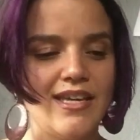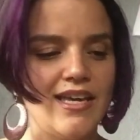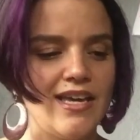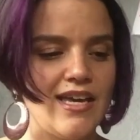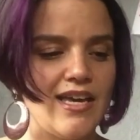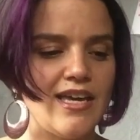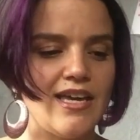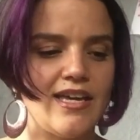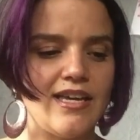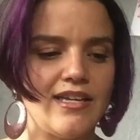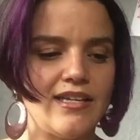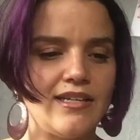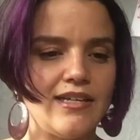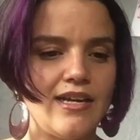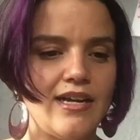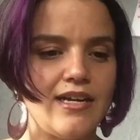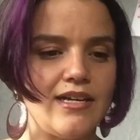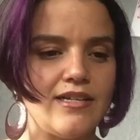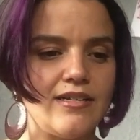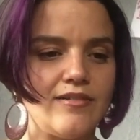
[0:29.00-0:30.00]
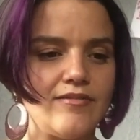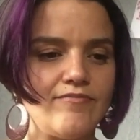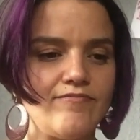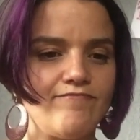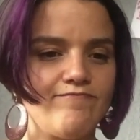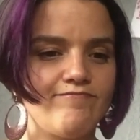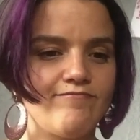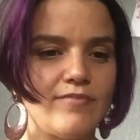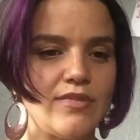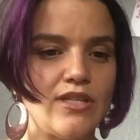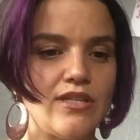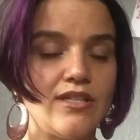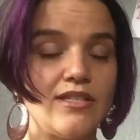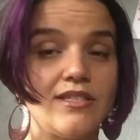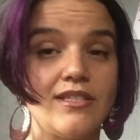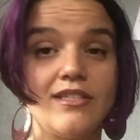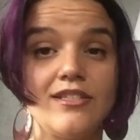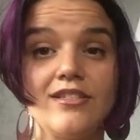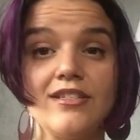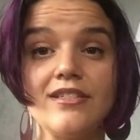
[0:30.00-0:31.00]
And so
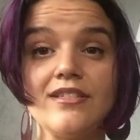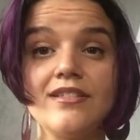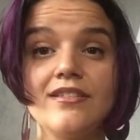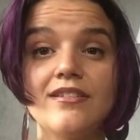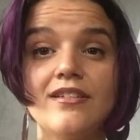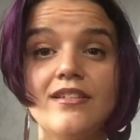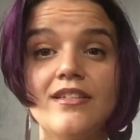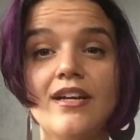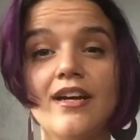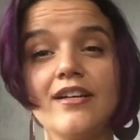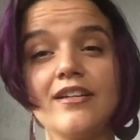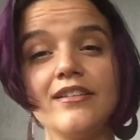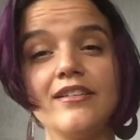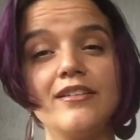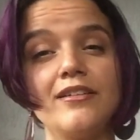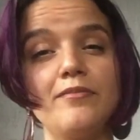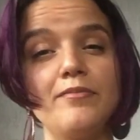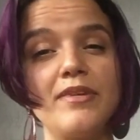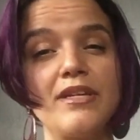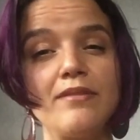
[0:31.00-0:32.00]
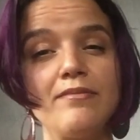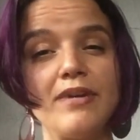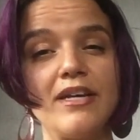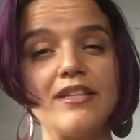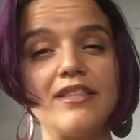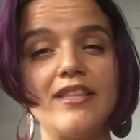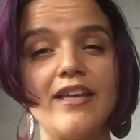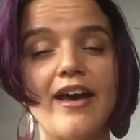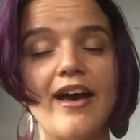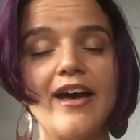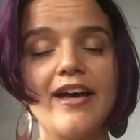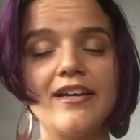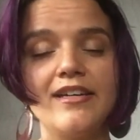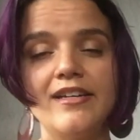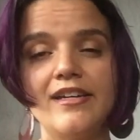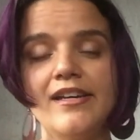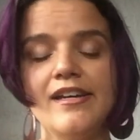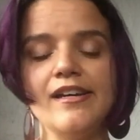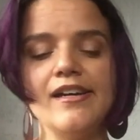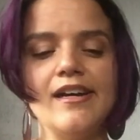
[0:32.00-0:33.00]
this is just to talk a little bit about that.
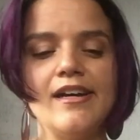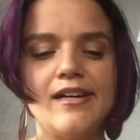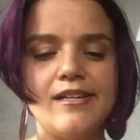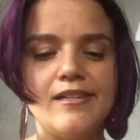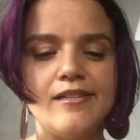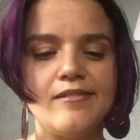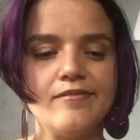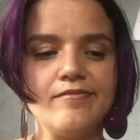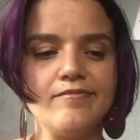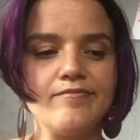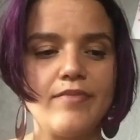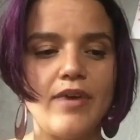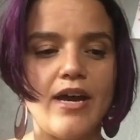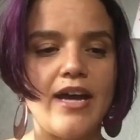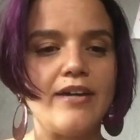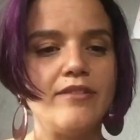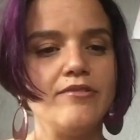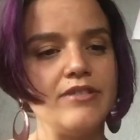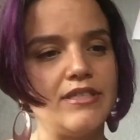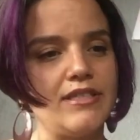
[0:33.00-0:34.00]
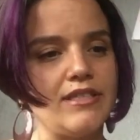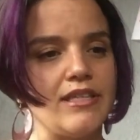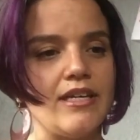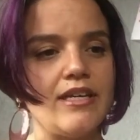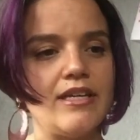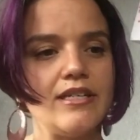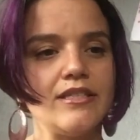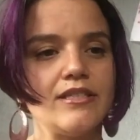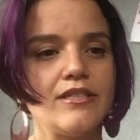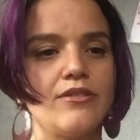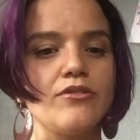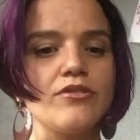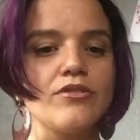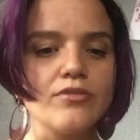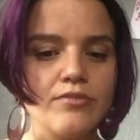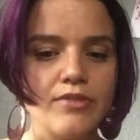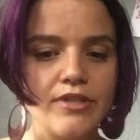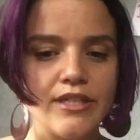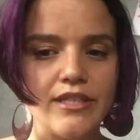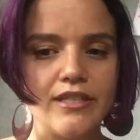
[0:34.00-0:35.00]
I was a
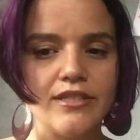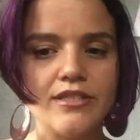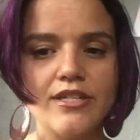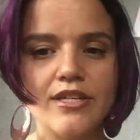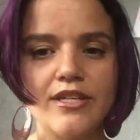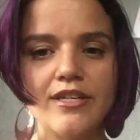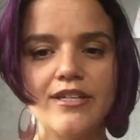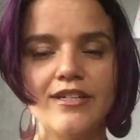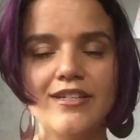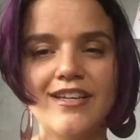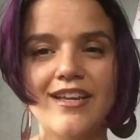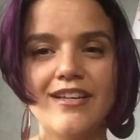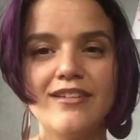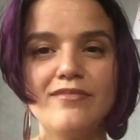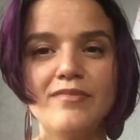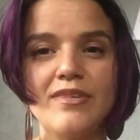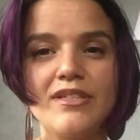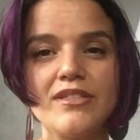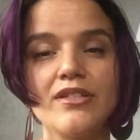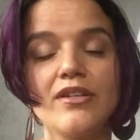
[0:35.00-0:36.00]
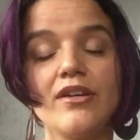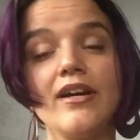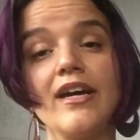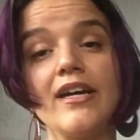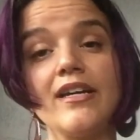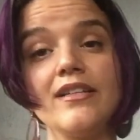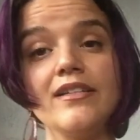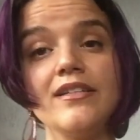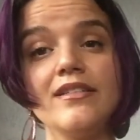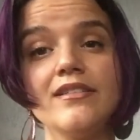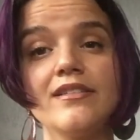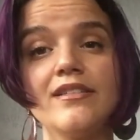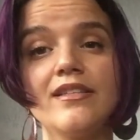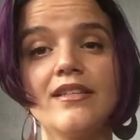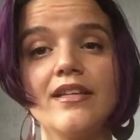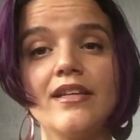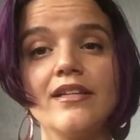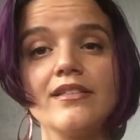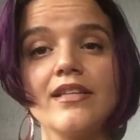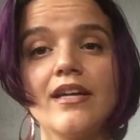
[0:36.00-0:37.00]
social work intern at New Mexico Highlands,
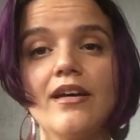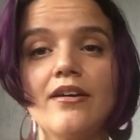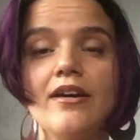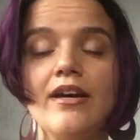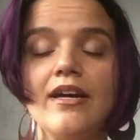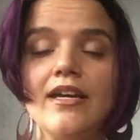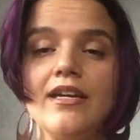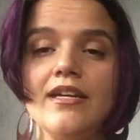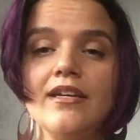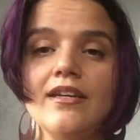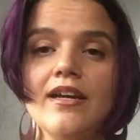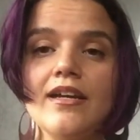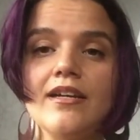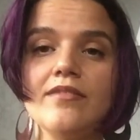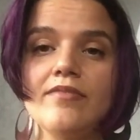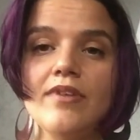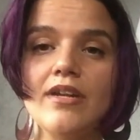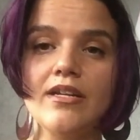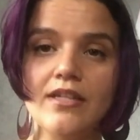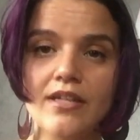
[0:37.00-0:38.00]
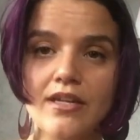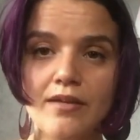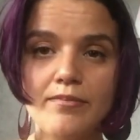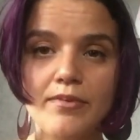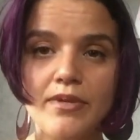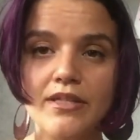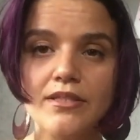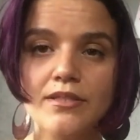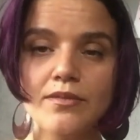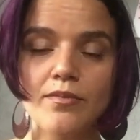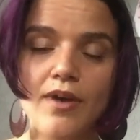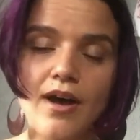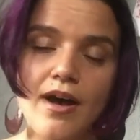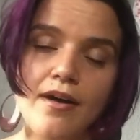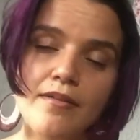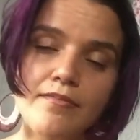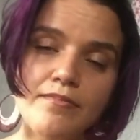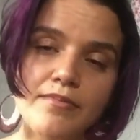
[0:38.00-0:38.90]
and that's how I kind of ended up at SWAP.